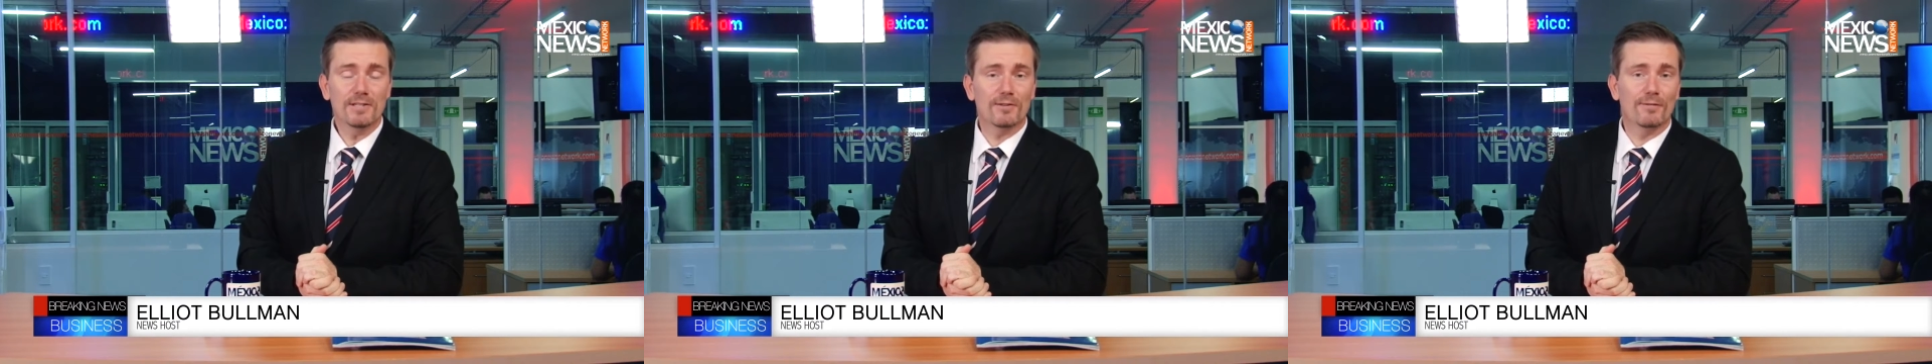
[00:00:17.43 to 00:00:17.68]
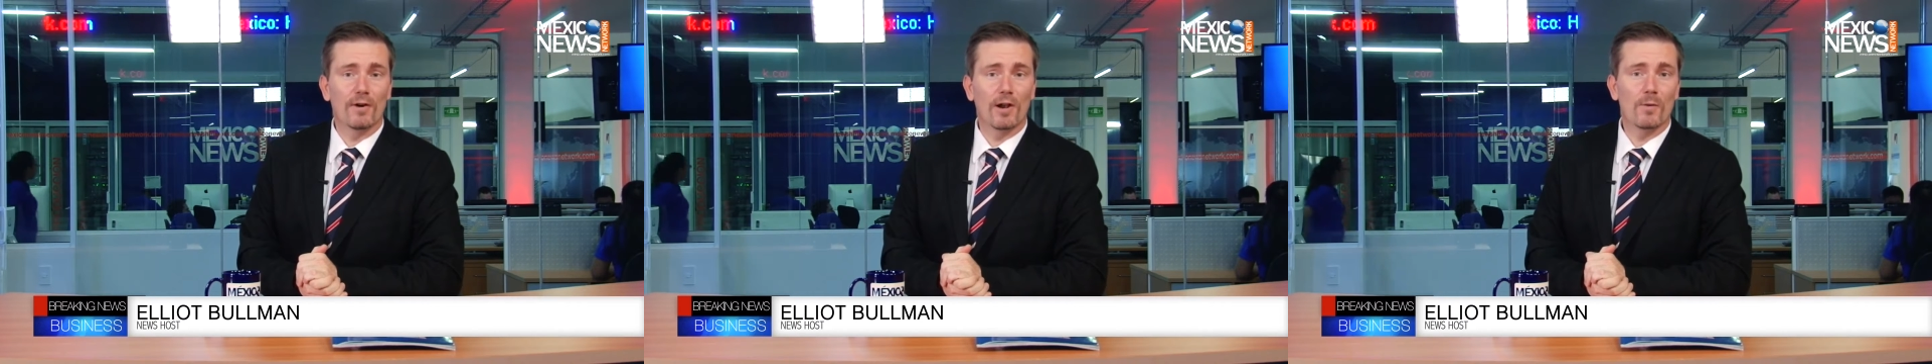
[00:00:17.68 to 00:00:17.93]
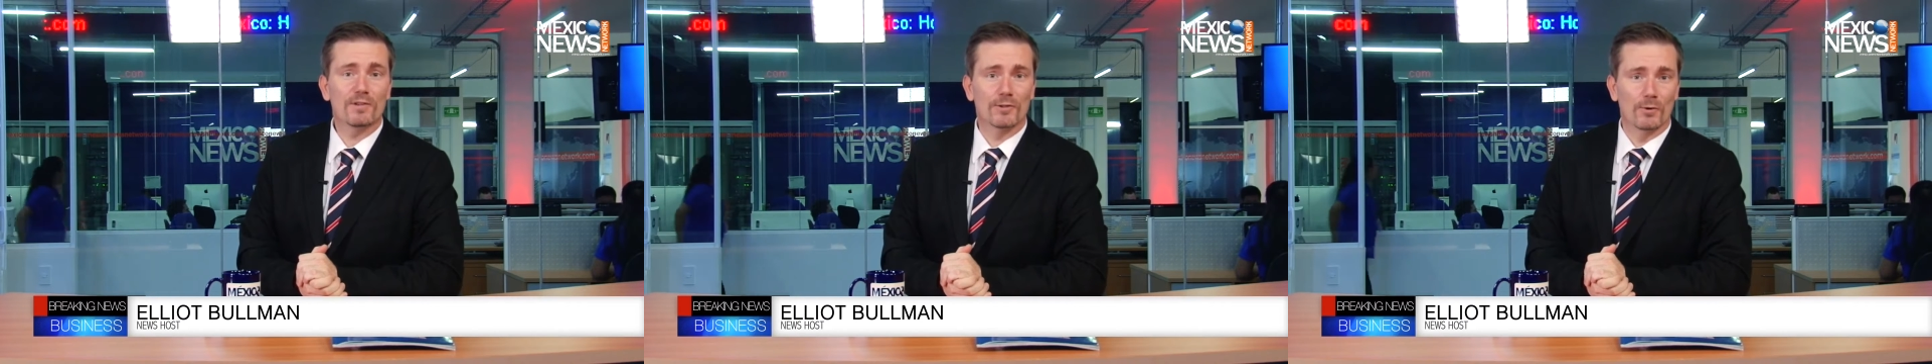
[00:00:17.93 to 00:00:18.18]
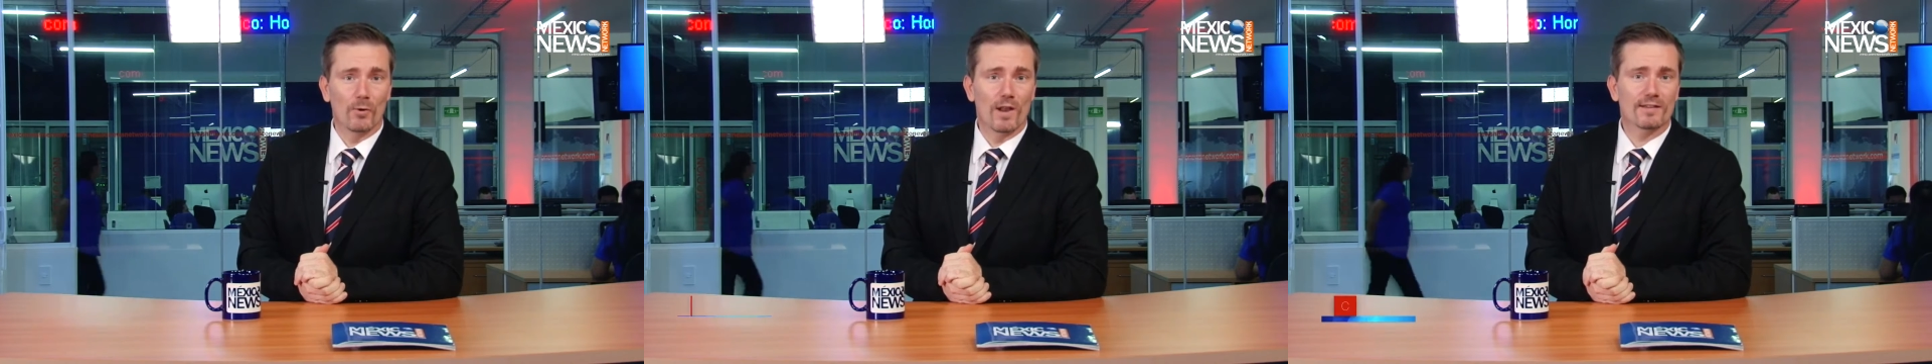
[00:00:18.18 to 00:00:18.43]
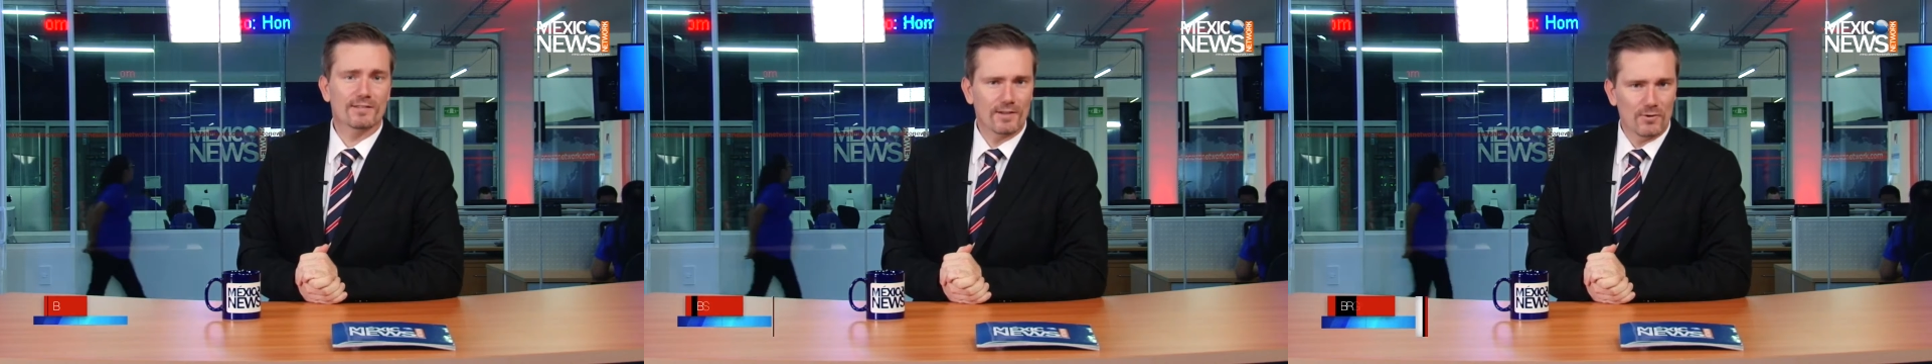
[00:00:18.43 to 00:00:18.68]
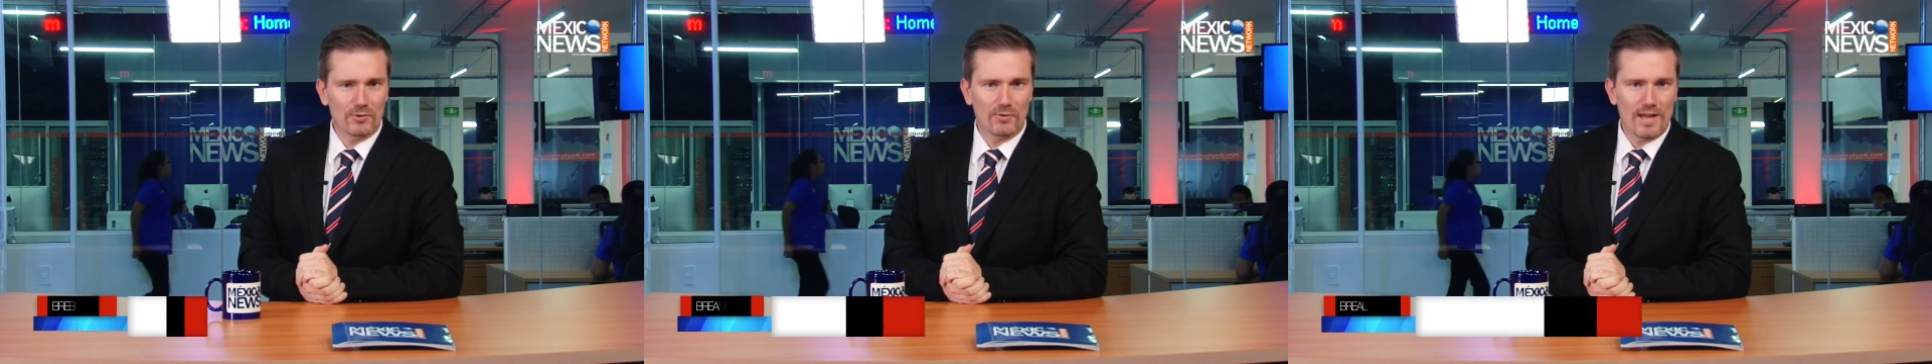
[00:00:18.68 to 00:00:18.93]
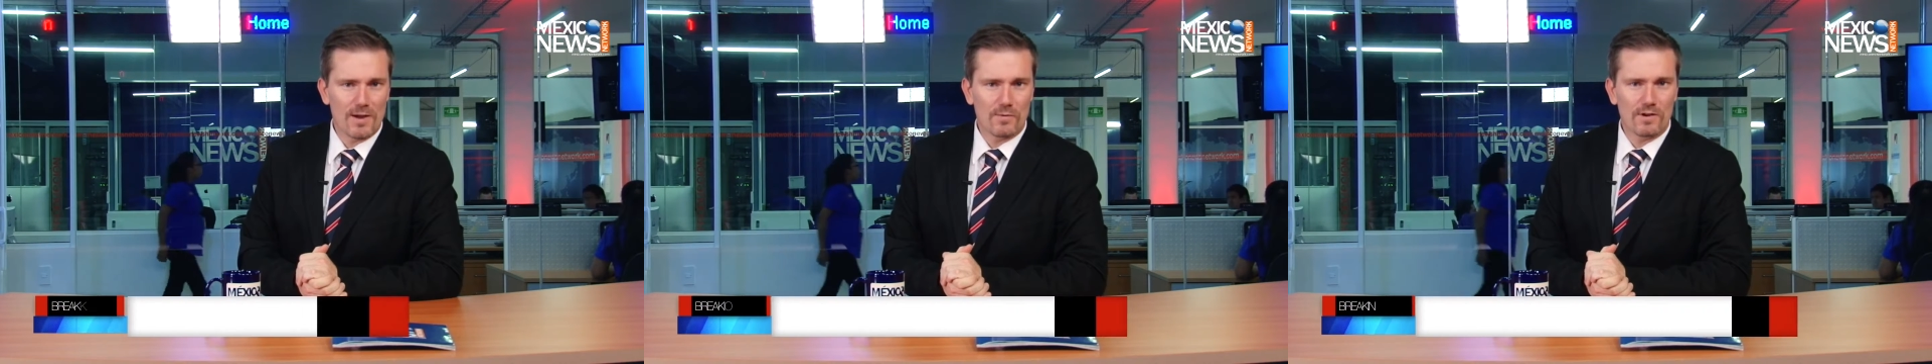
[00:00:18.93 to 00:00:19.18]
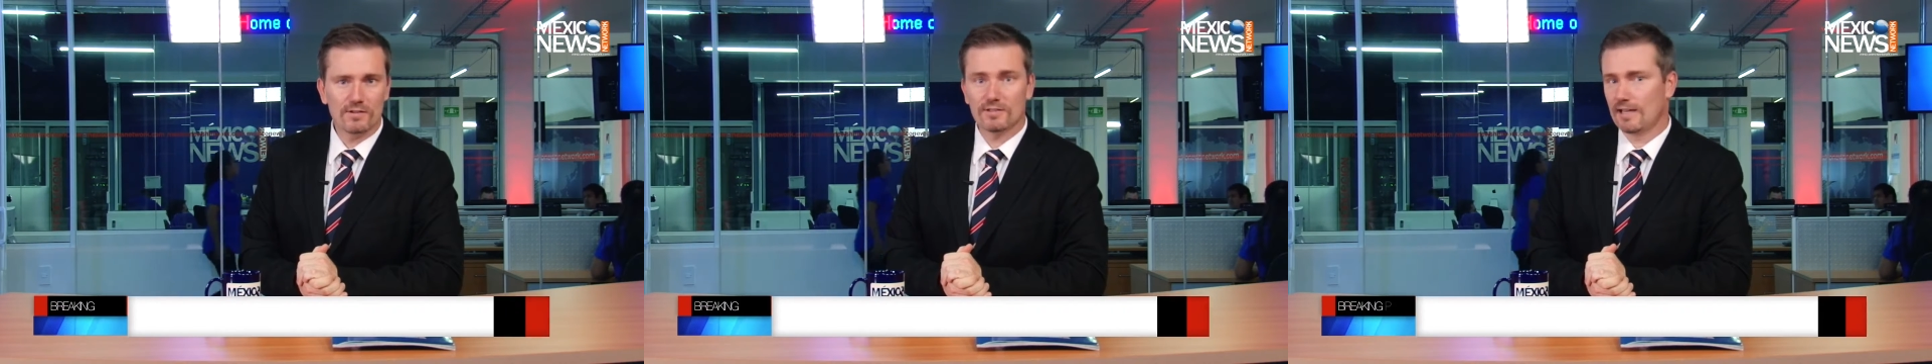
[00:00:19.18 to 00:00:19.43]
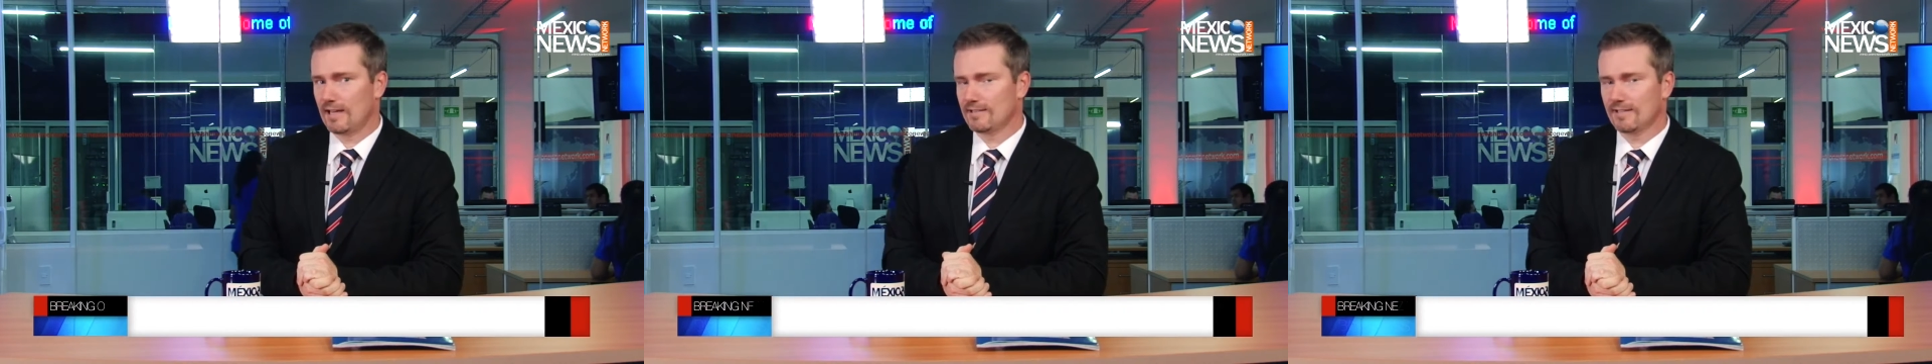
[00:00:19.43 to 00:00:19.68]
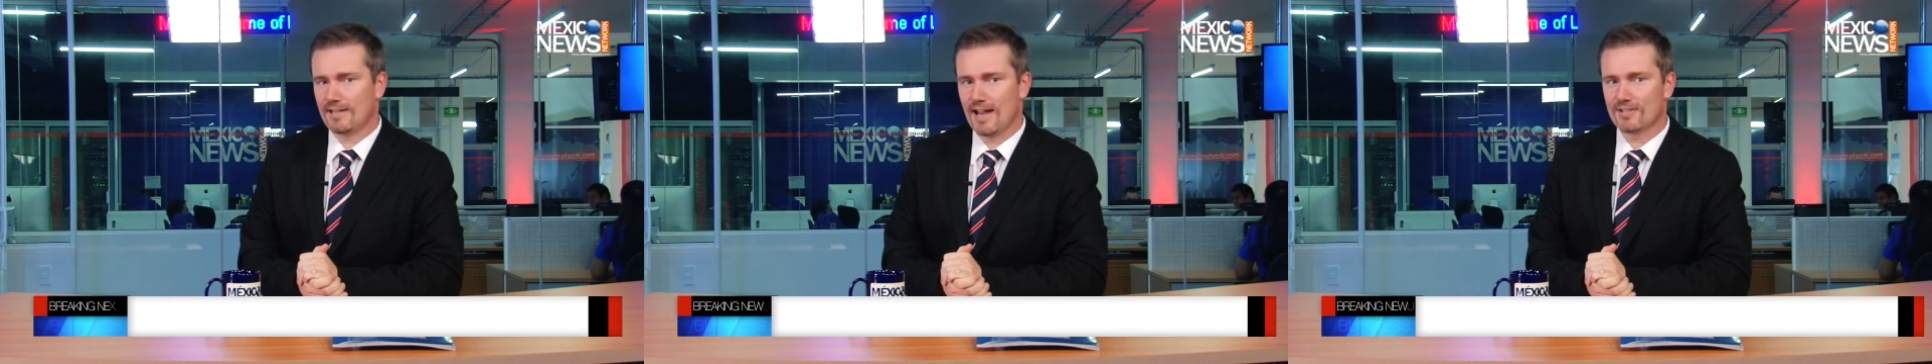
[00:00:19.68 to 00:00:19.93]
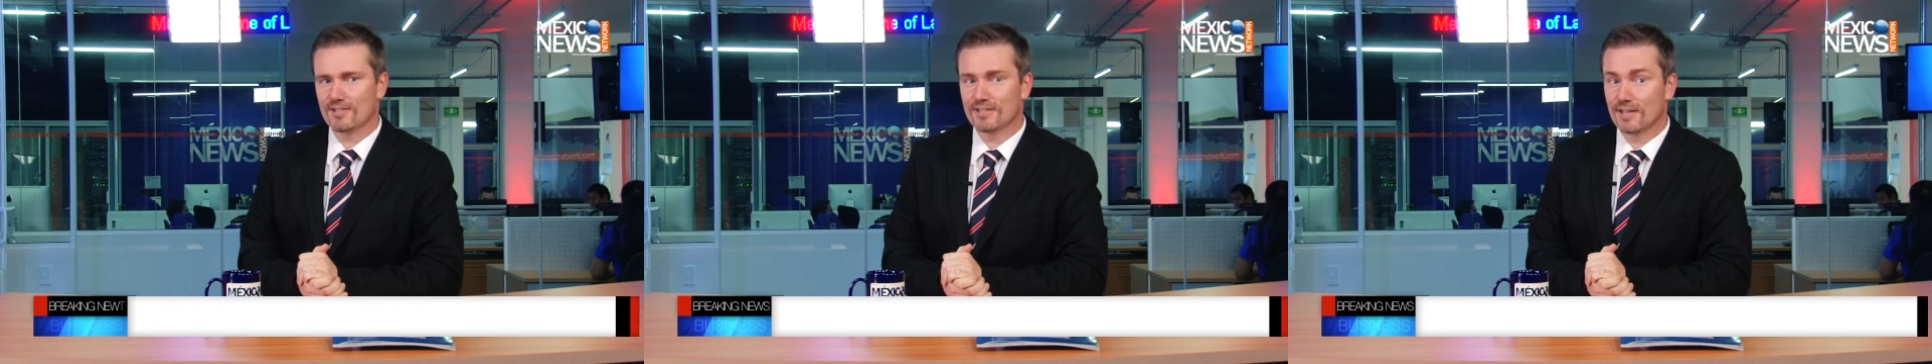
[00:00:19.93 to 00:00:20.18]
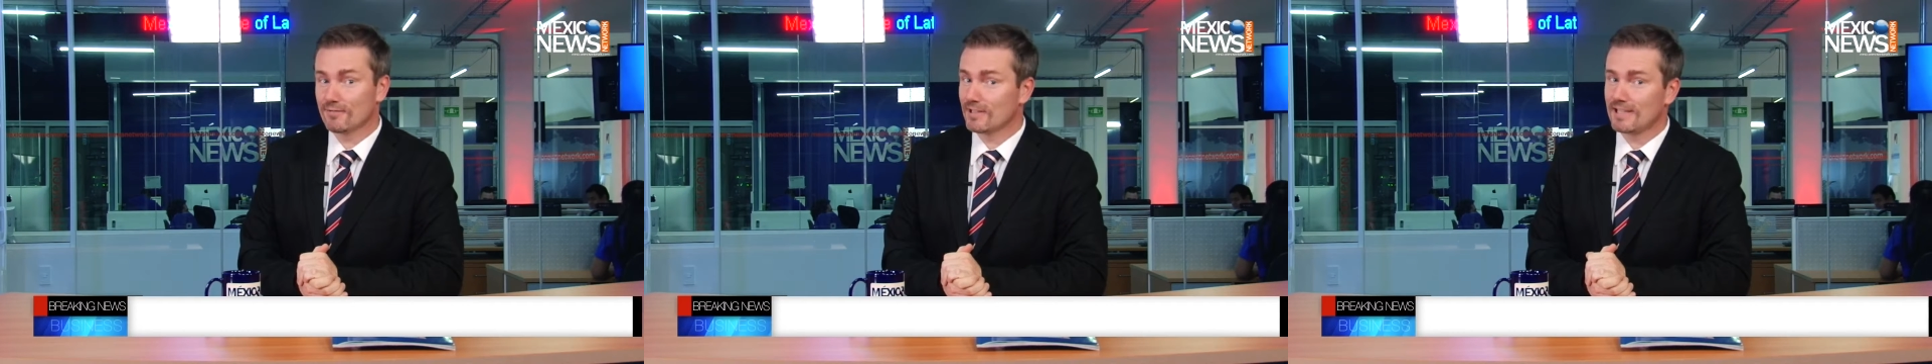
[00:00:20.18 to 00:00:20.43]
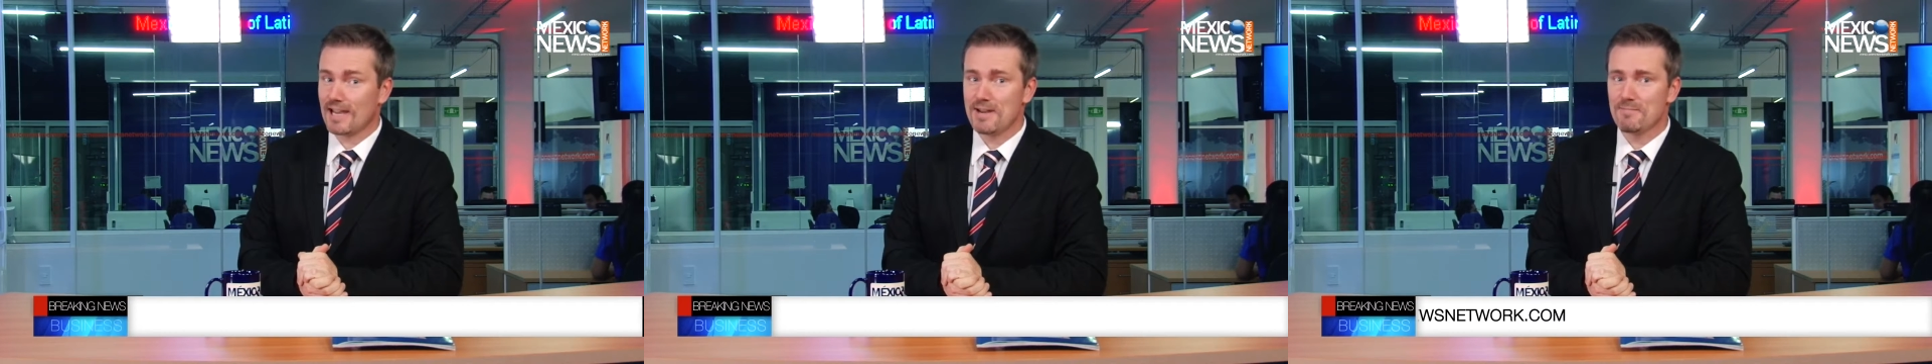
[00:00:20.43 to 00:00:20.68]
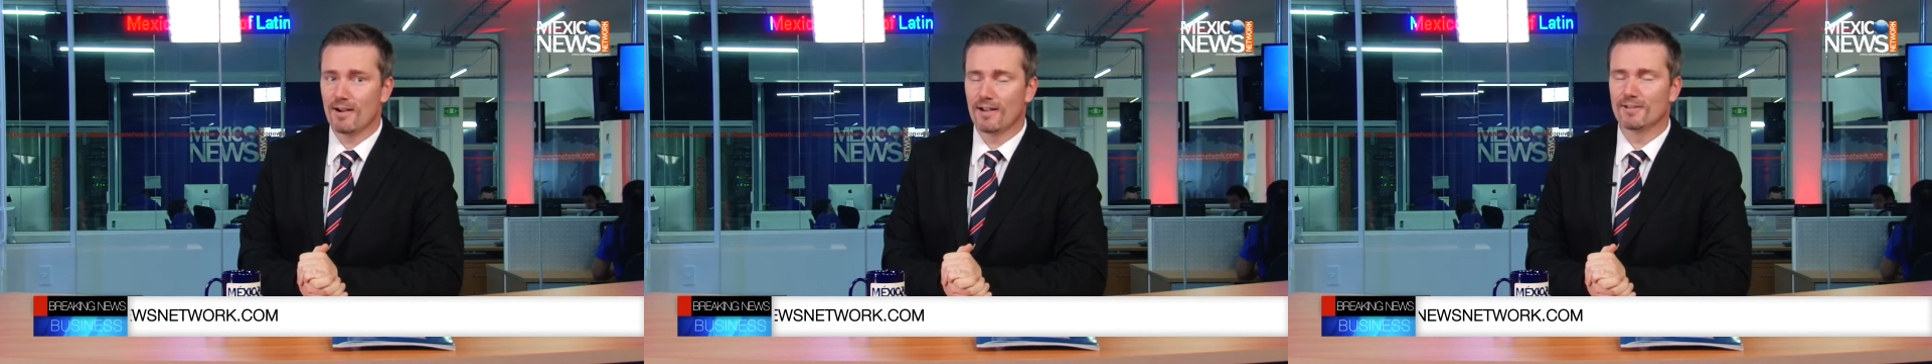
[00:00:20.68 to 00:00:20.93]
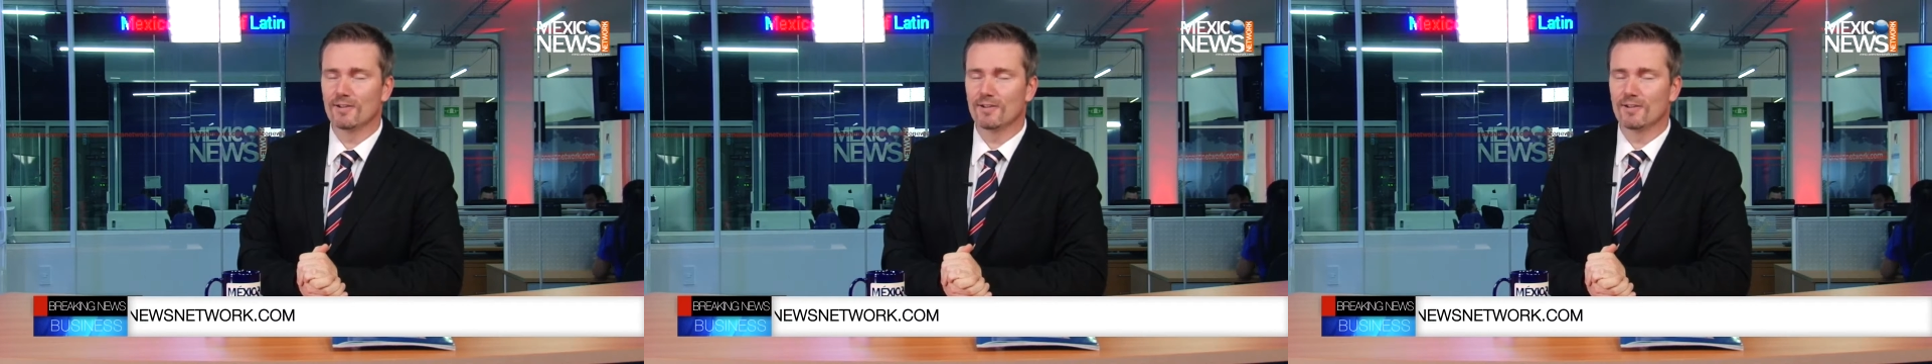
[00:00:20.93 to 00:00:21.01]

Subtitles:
to follow us on all our social networks and to catch us every day by